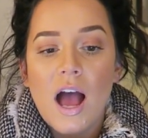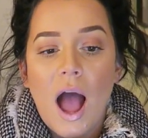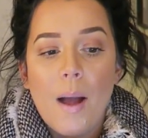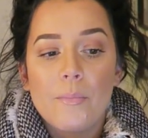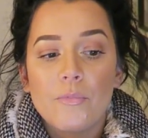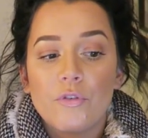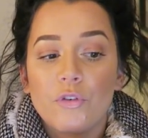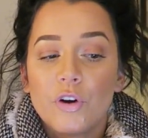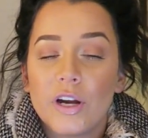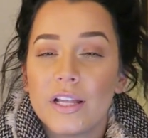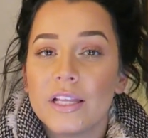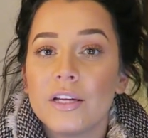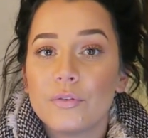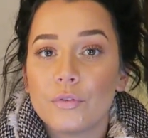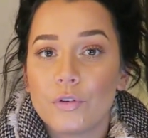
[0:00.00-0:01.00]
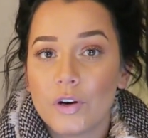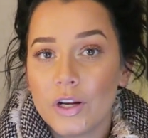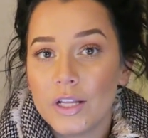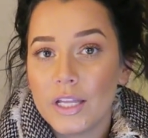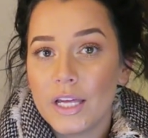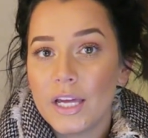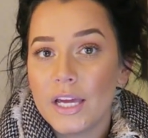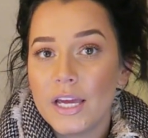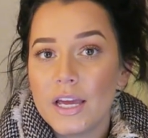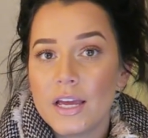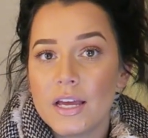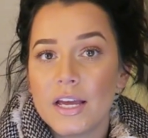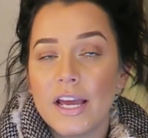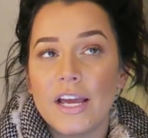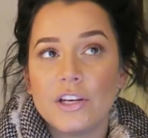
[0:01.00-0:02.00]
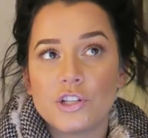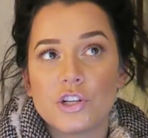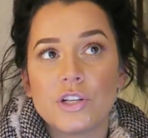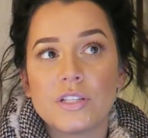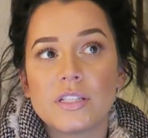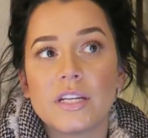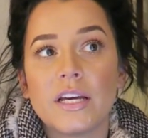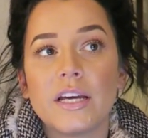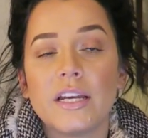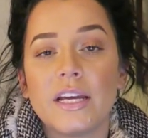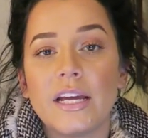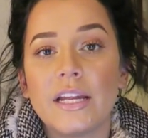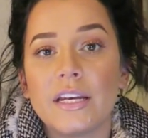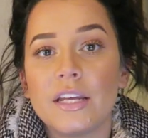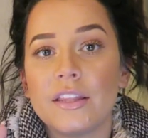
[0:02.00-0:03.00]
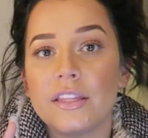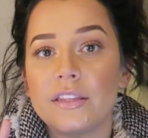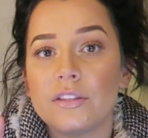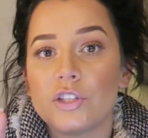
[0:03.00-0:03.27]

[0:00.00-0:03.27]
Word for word: I'm really, really interested in